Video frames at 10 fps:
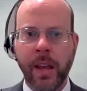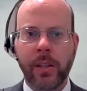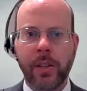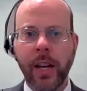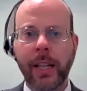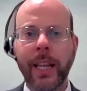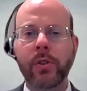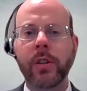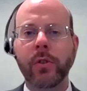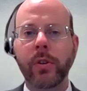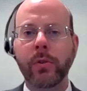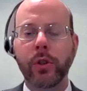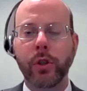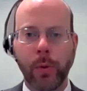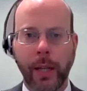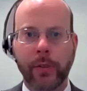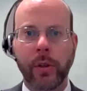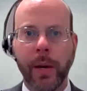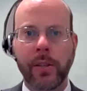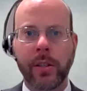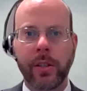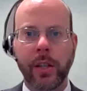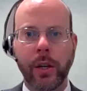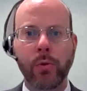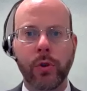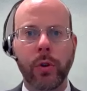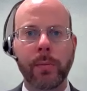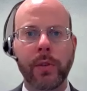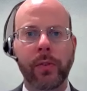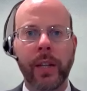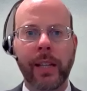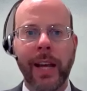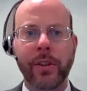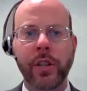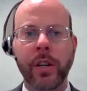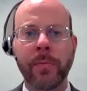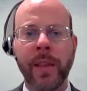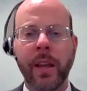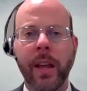City leaders introduced two electric buses to Go Durham's fleet last year,